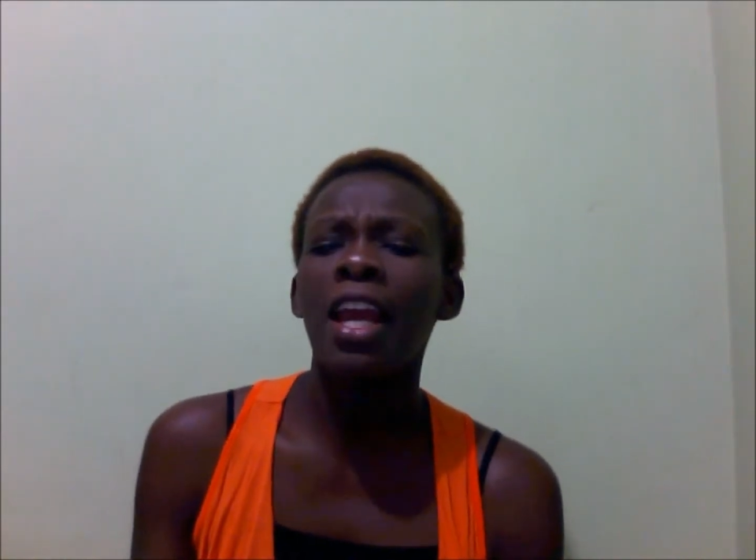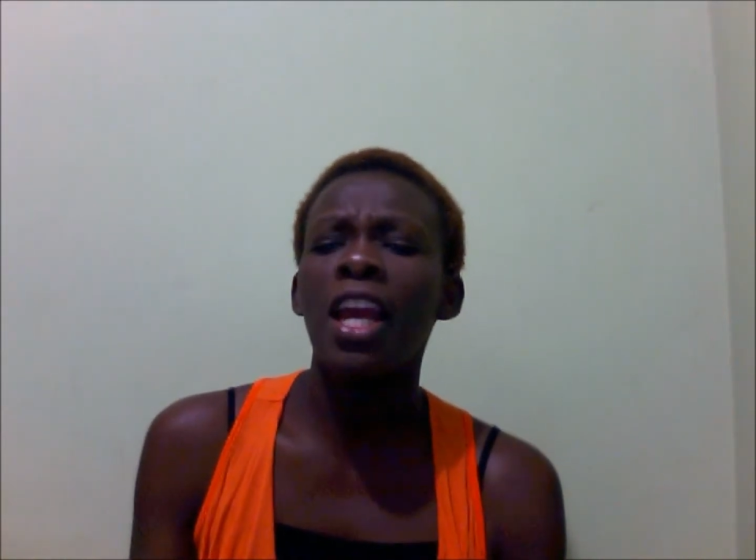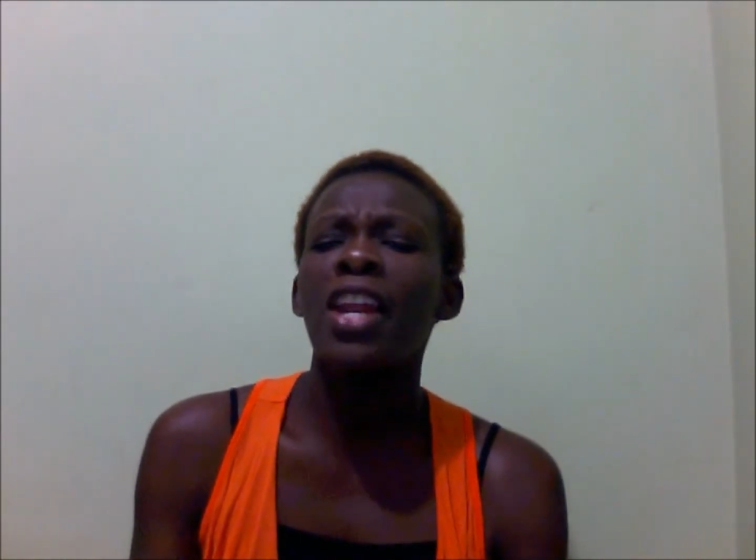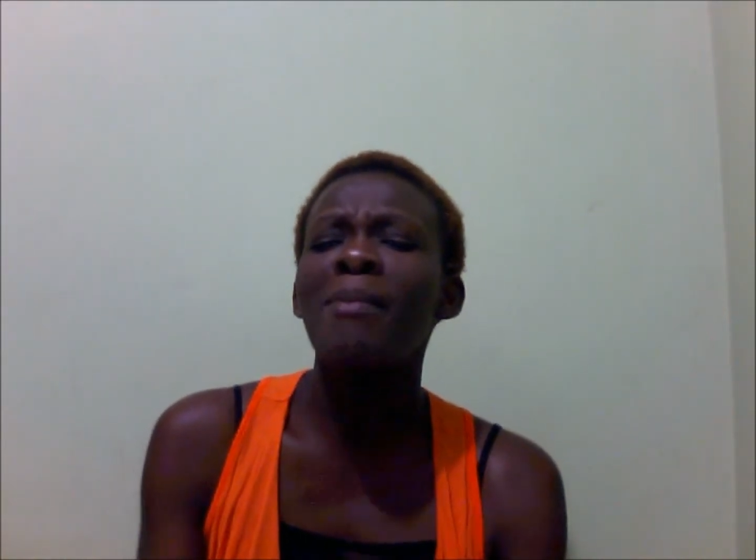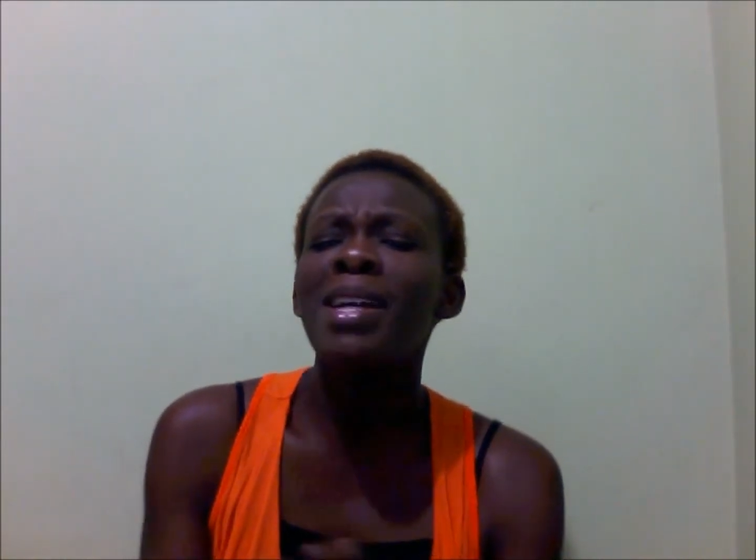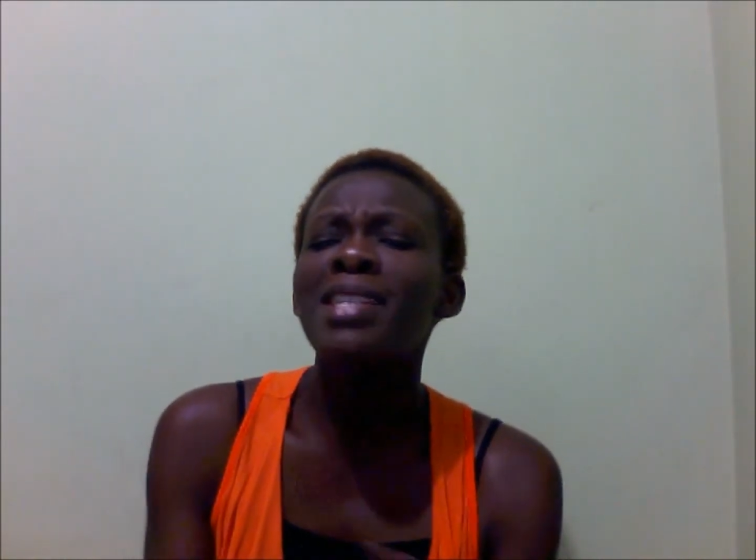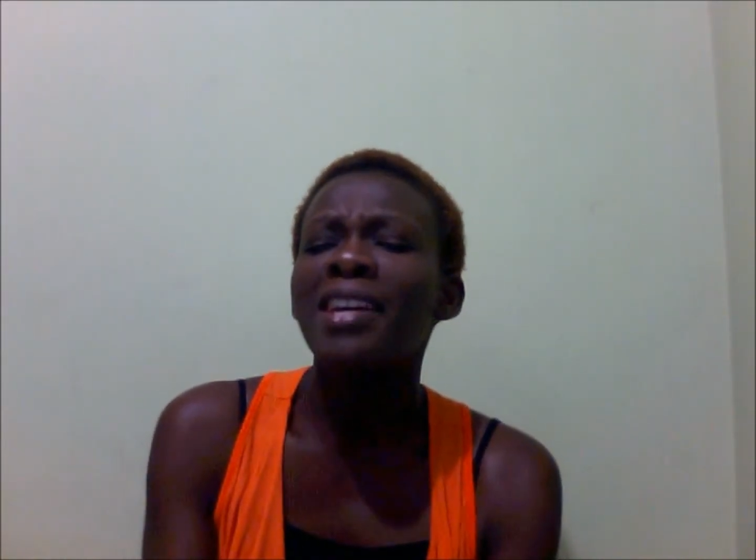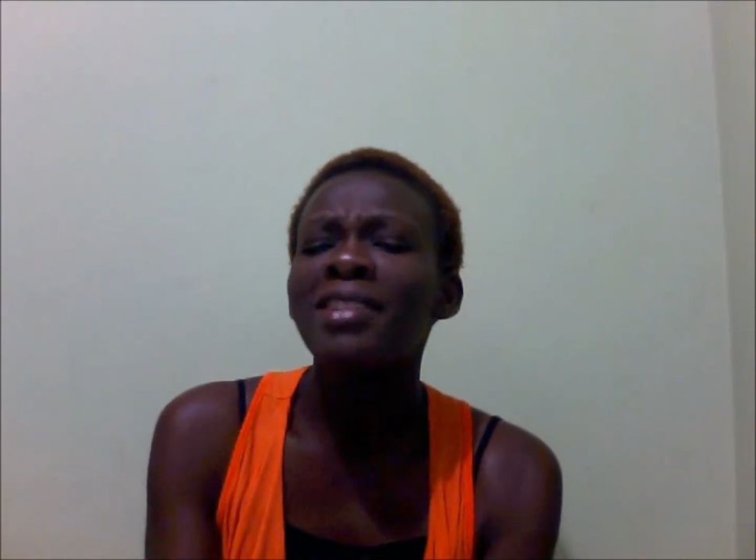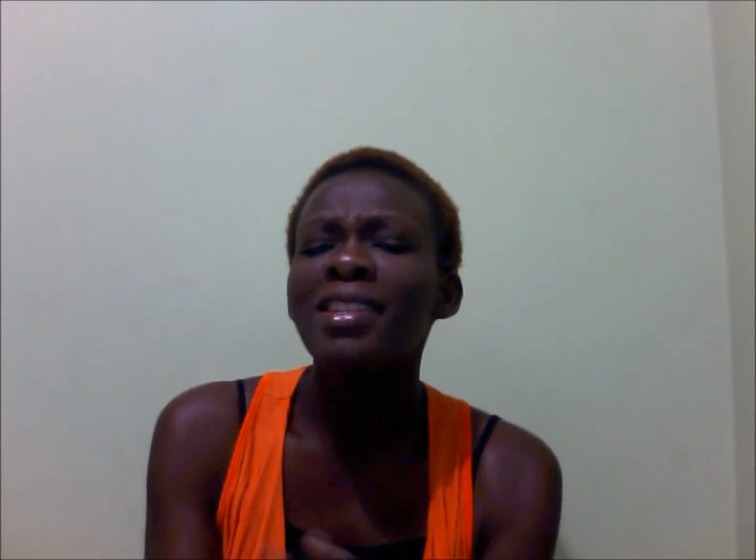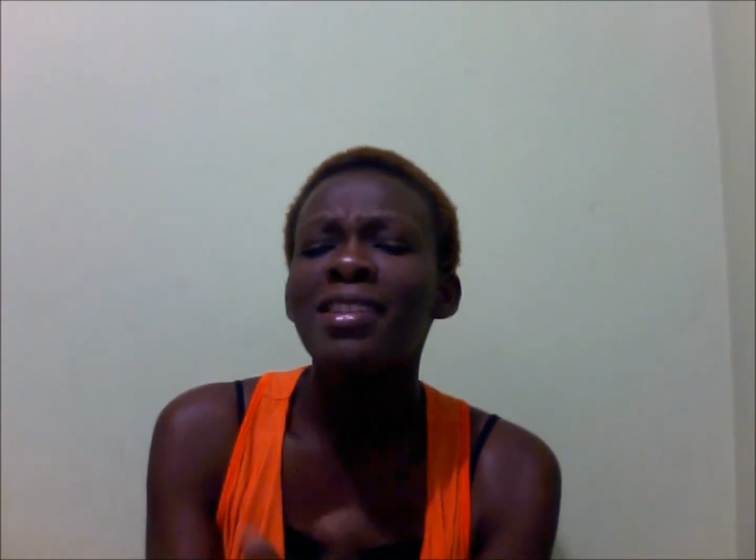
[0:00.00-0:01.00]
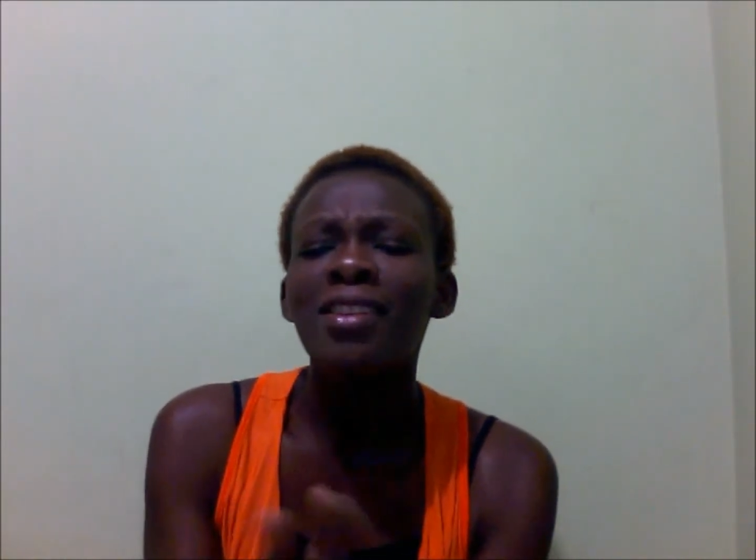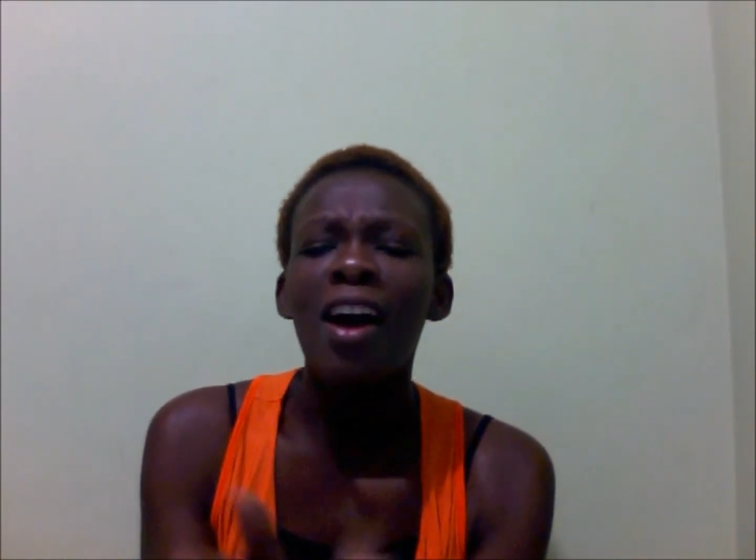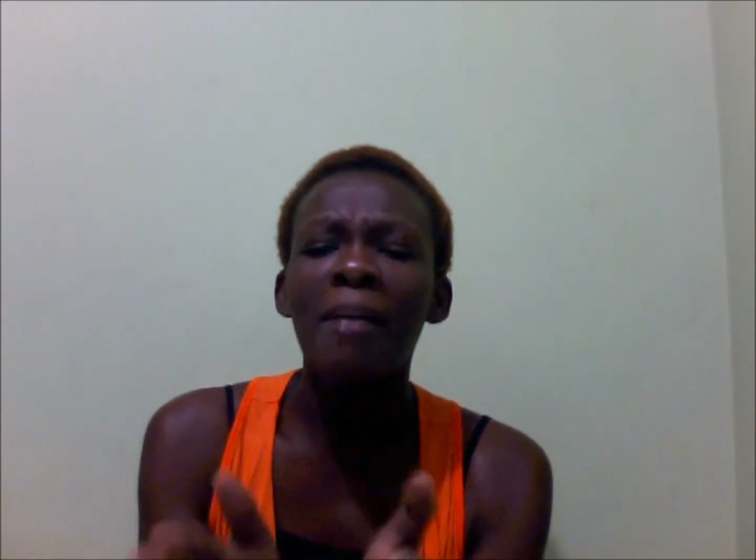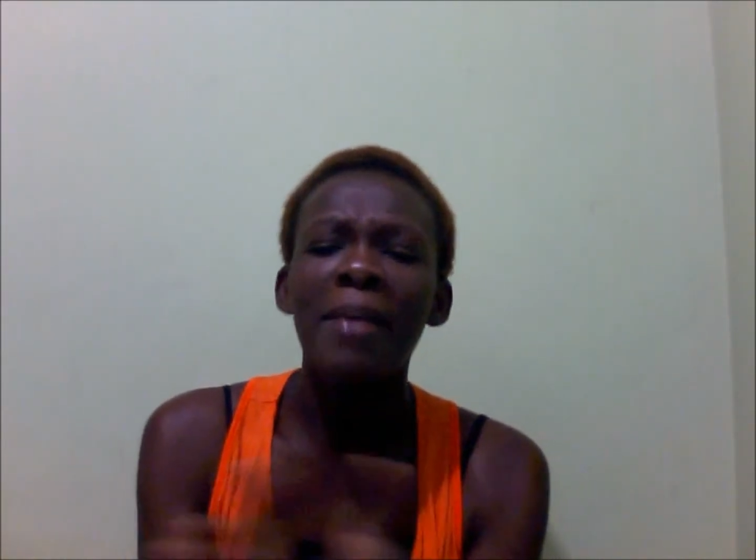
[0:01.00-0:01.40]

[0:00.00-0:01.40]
in the midst of the storm,